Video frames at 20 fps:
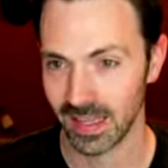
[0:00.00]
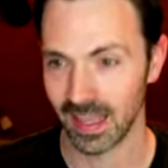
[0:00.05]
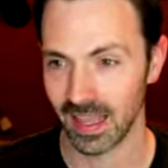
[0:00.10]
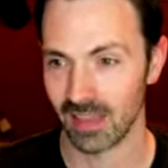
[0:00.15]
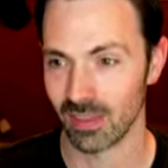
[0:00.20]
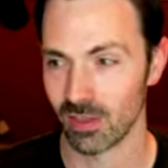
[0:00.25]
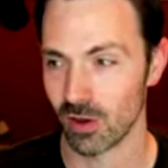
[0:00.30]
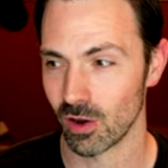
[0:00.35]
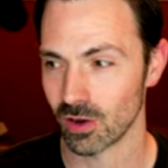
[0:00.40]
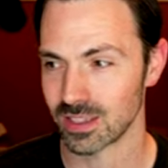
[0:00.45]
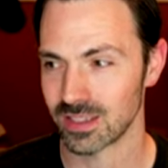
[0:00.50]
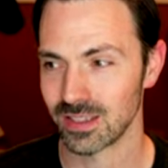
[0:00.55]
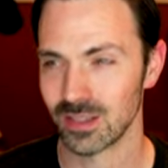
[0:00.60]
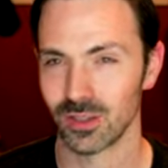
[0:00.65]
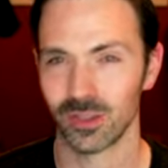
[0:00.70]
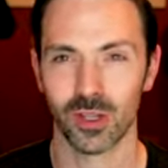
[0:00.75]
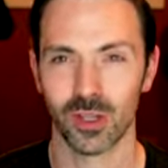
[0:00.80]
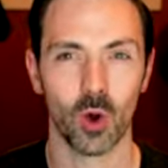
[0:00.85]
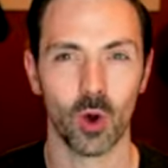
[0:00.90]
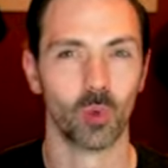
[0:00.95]
And there are
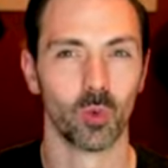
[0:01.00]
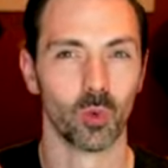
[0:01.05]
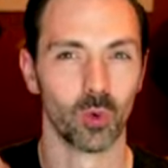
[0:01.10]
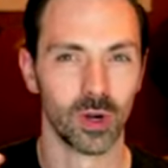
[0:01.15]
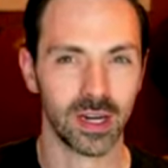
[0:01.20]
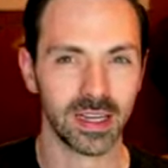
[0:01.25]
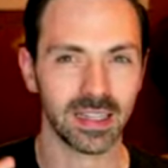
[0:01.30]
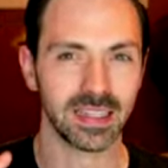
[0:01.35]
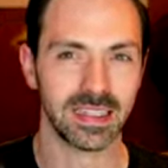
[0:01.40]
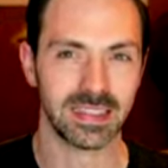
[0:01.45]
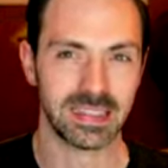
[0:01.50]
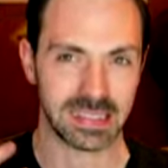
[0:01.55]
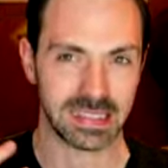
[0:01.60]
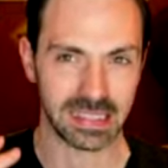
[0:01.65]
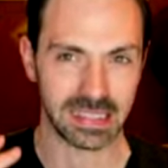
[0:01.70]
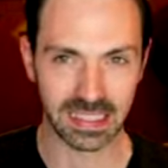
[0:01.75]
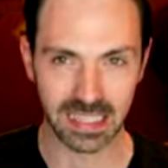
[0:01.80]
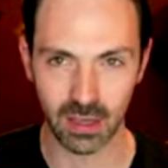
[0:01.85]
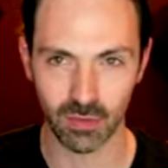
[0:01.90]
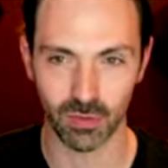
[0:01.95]
still no really
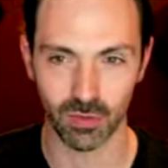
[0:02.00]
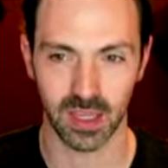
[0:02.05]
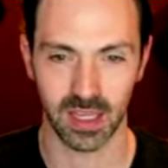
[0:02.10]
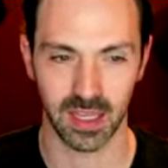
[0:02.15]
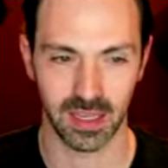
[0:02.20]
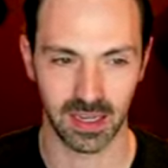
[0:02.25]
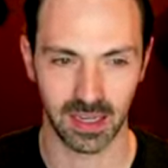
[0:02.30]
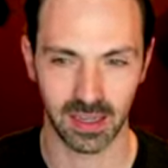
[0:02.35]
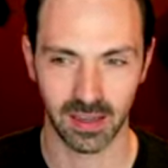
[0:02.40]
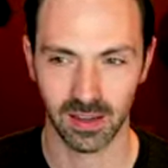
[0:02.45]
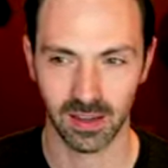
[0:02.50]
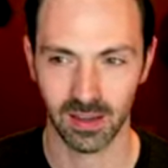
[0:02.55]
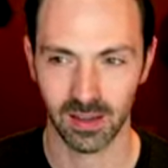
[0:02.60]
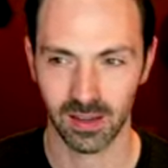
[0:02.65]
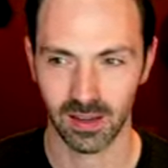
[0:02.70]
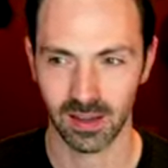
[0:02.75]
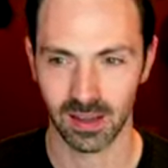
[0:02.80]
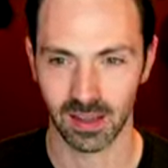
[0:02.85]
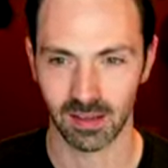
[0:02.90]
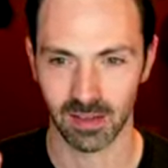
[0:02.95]
significant
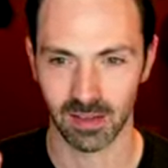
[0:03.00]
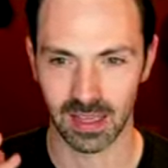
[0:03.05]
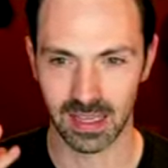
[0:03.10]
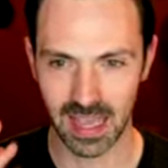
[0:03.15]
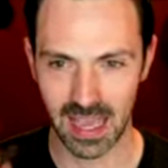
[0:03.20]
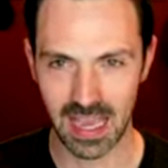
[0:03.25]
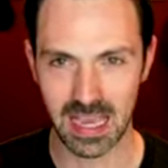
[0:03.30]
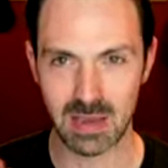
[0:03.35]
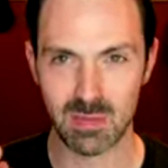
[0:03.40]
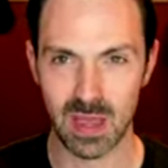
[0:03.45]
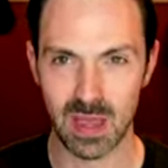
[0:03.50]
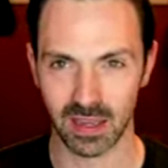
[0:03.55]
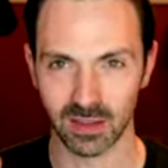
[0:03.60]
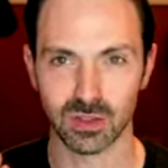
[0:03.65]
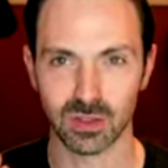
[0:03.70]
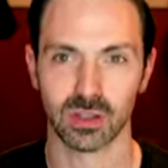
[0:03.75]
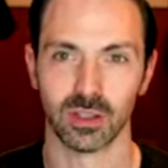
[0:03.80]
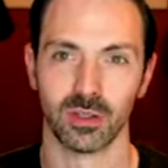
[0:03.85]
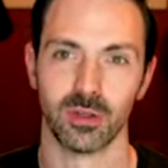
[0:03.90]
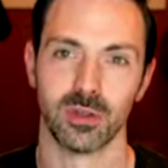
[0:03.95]
game
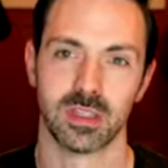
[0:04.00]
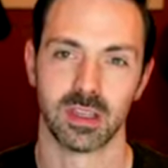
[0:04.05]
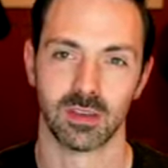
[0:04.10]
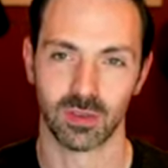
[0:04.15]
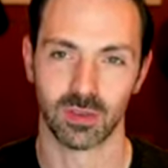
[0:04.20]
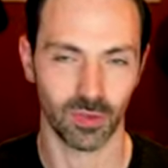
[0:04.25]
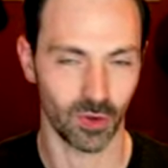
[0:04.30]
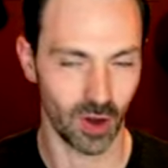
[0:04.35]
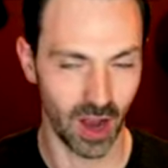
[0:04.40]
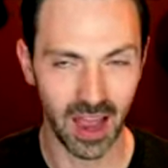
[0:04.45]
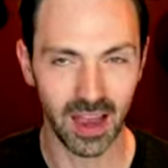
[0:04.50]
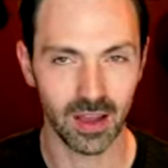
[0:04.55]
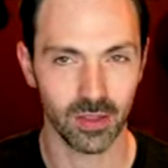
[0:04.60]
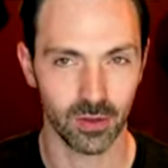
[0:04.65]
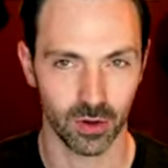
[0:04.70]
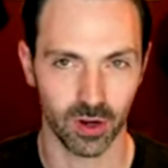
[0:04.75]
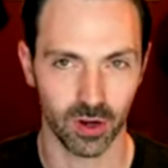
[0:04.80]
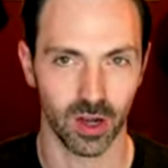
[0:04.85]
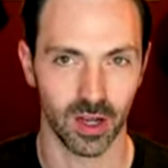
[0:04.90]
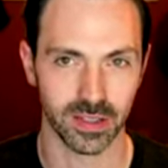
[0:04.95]
exclusives for
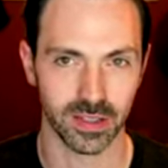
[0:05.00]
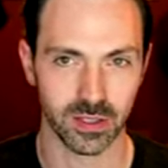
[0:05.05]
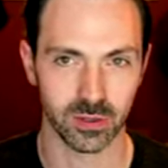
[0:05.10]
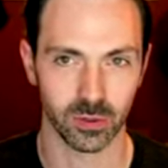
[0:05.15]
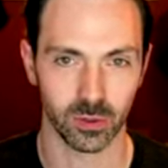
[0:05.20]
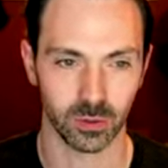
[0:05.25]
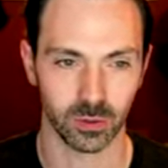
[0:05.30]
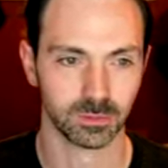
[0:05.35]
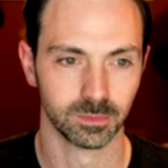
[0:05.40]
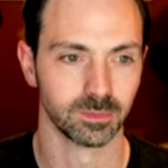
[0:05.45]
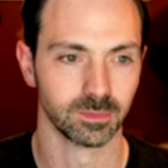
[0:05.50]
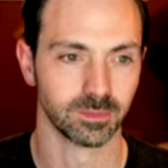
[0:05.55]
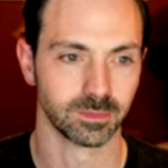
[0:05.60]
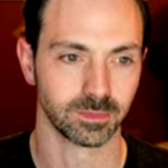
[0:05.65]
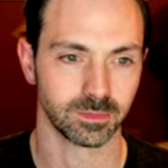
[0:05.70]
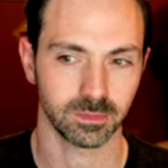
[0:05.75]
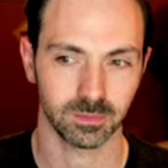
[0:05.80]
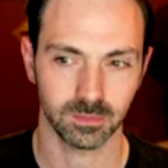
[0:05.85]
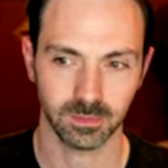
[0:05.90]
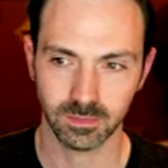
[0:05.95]
either console,
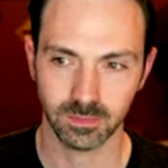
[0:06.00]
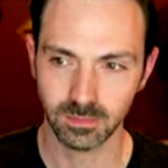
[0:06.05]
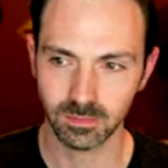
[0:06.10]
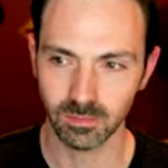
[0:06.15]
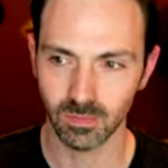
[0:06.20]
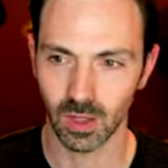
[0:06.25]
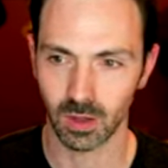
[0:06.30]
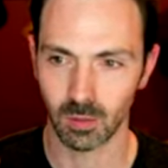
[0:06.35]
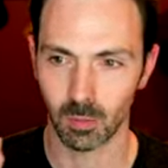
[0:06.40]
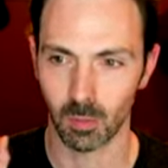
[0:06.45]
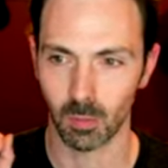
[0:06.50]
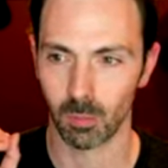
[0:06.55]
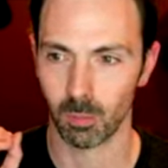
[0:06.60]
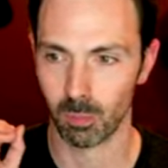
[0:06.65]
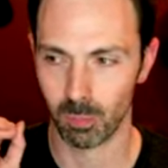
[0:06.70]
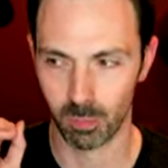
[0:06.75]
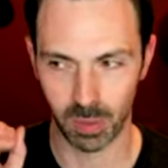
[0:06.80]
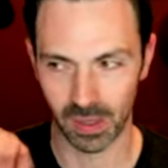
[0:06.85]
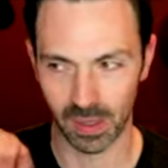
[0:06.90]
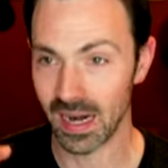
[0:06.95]

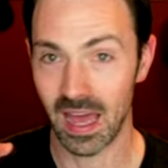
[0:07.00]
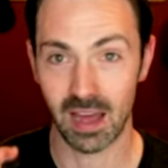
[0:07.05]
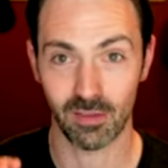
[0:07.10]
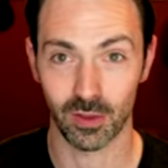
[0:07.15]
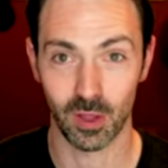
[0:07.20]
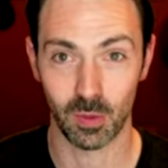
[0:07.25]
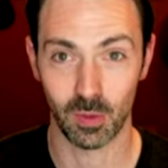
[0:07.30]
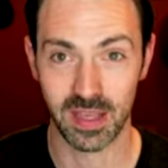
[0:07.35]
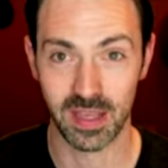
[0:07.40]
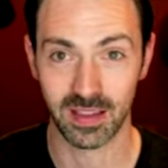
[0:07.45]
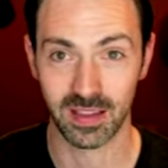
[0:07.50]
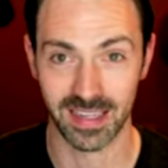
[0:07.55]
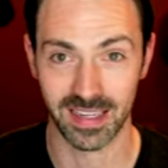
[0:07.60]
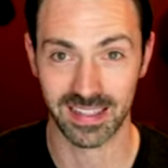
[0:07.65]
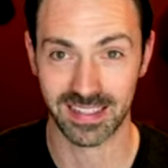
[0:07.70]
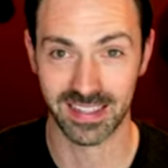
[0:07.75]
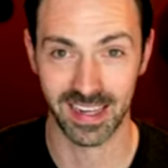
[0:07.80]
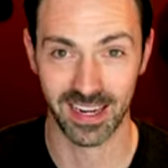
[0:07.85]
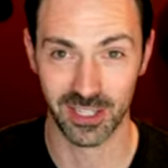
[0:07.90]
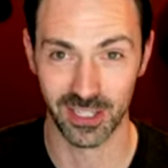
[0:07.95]
but not for the
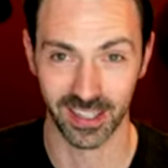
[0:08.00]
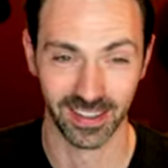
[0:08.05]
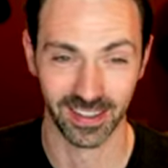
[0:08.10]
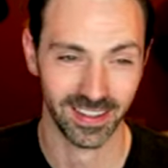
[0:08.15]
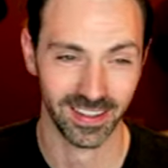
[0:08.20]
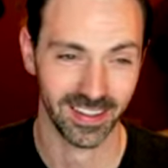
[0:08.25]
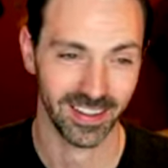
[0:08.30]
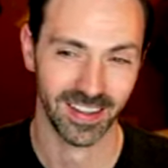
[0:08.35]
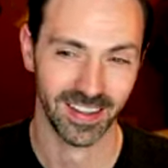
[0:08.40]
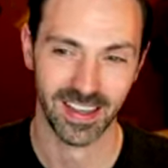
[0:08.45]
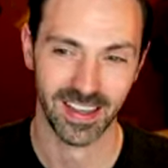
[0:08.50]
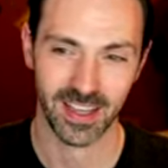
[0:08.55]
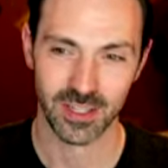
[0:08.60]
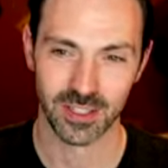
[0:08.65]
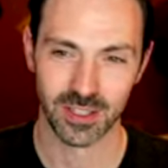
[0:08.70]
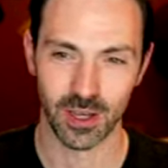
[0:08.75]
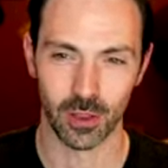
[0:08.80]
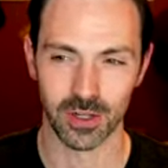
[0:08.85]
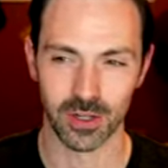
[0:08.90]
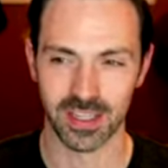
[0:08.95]
PlayStation.
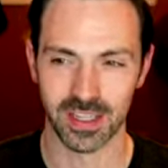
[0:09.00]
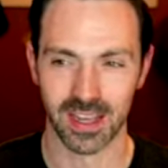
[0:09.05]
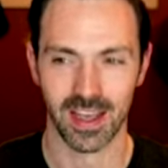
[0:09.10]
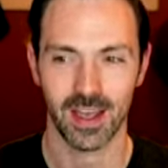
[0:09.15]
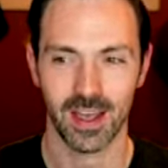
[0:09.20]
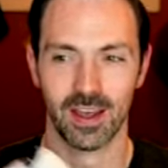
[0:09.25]
So there's,